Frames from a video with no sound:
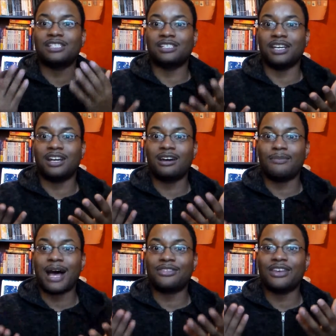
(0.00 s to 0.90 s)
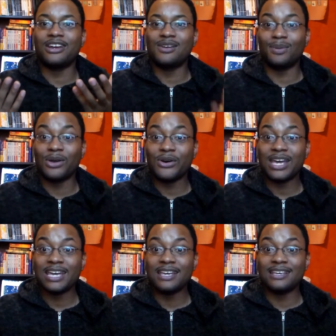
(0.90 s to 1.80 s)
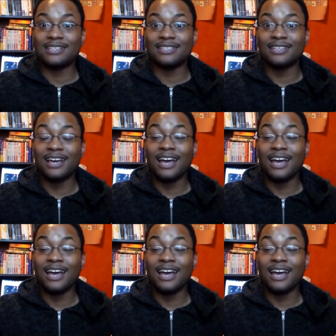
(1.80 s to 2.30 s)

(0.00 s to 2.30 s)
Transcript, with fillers: shit about their employees.